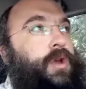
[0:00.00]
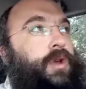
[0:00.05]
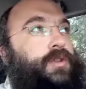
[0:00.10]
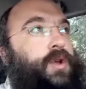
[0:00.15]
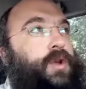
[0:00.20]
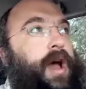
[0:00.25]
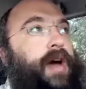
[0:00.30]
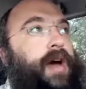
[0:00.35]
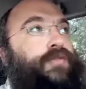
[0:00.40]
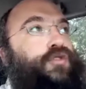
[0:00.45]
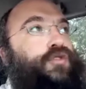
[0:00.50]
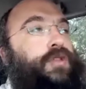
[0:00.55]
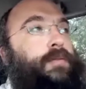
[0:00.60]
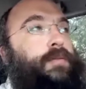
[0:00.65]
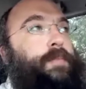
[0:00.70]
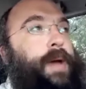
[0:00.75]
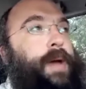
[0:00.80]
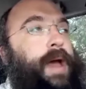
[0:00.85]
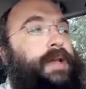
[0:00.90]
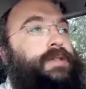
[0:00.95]
So after the
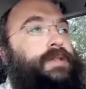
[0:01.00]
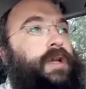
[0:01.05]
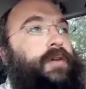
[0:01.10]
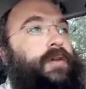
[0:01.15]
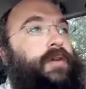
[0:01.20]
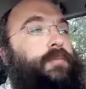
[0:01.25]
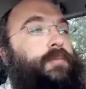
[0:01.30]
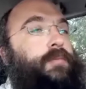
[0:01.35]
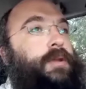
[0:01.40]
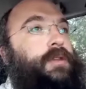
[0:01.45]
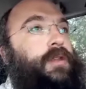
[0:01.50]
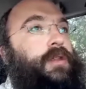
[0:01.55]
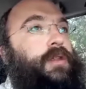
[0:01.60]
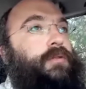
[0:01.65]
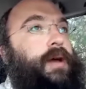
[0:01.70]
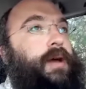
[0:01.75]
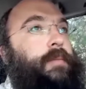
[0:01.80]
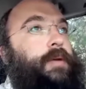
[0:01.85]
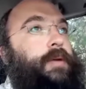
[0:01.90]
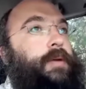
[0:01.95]
passing of the Mittler
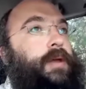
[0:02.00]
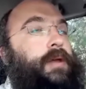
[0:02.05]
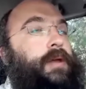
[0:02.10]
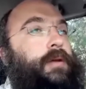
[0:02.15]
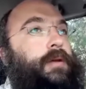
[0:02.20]
Rebbe,